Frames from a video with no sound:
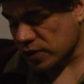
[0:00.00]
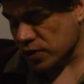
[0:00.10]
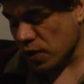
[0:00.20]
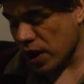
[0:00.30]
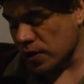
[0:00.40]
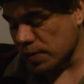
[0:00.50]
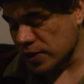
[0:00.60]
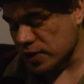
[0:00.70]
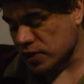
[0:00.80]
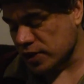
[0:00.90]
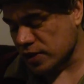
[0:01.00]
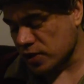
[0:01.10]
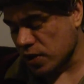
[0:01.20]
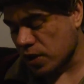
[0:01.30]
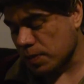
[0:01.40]
so I don't message this
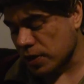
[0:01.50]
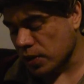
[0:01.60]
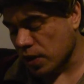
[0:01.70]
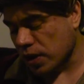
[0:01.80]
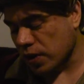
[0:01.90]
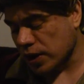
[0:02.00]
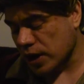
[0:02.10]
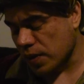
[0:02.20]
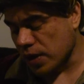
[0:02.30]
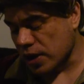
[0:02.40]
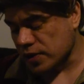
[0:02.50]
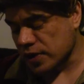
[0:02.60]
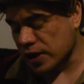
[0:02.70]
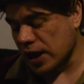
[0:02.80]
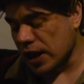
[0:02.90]
girl in particular right now. It's
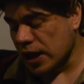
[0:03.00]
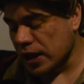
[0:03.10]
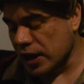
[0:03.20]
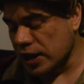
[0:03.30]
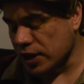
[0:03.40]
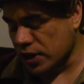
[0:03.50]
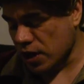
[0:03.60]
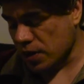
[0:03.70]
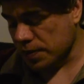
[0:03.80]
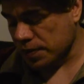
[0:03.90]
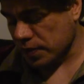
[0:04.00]
like a let it go.